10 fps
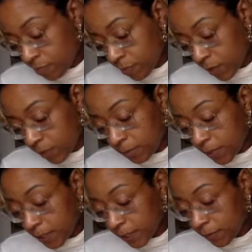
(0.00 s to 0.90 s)

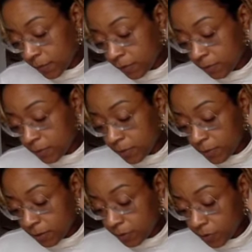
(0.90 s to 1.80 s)
Somebody's having a
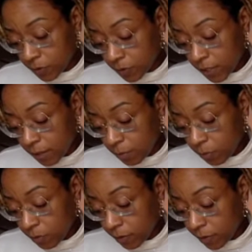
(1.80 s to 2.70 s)
difficult time
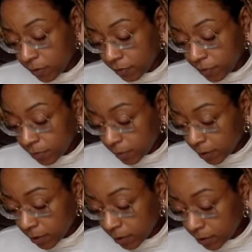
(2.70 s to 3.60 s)
moving on from a
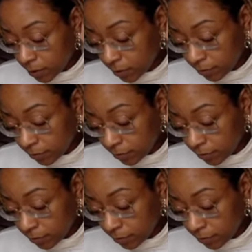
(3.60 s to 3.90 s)
connection.